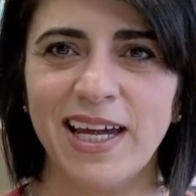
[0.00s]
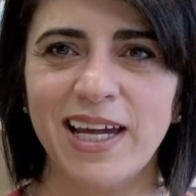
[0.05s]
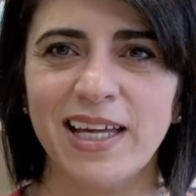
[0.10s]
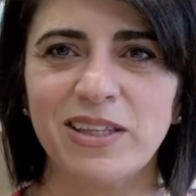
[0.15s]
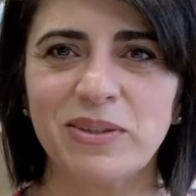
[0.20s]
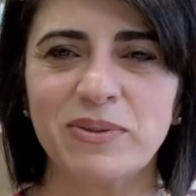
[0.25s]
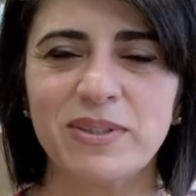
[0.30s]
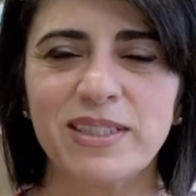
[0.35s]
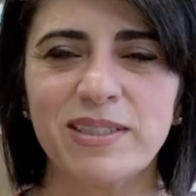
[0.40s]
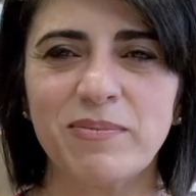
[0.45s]

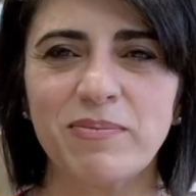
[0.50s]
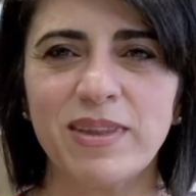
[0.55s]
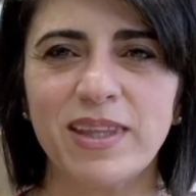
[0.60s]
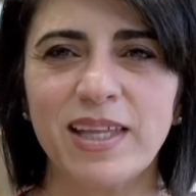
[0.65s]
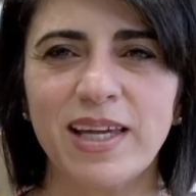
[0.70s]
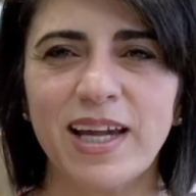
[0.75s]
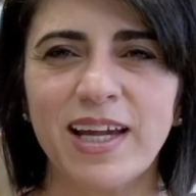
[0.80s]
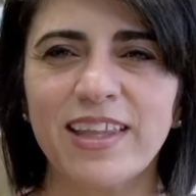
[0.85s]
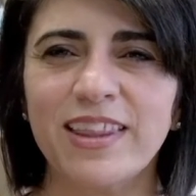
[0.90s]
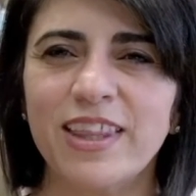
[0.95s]
And there was
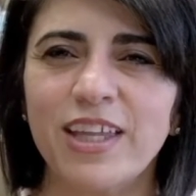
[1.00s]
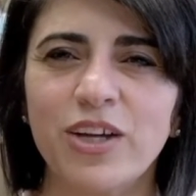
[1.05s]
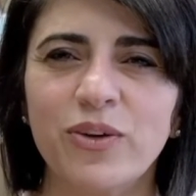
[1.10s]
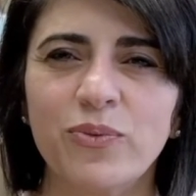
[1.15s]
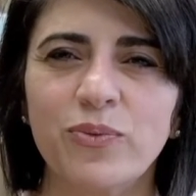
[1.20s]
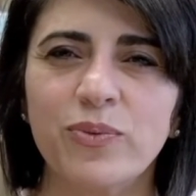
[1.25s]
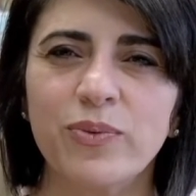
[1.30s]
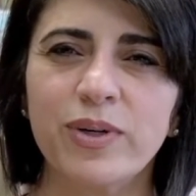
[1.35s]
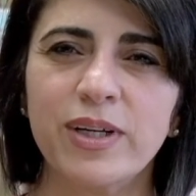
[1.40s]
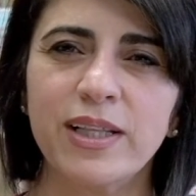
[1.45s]
something I think
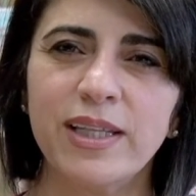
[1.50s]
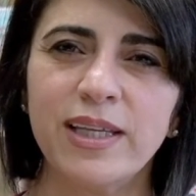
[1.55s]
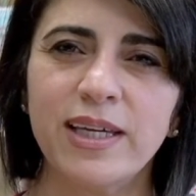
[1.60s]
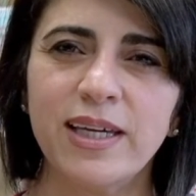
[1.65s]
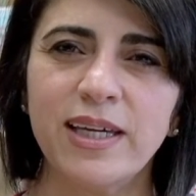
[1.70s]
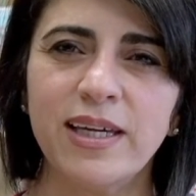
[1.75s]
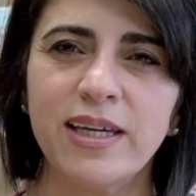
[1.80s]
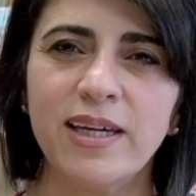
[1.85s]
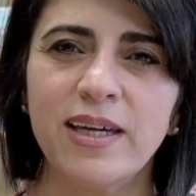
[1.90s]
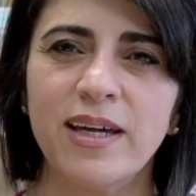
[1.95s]

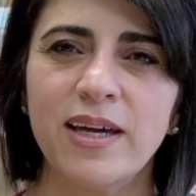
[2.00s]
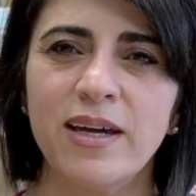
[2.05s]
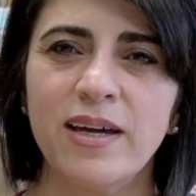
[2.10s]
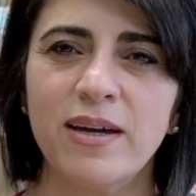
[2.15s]
really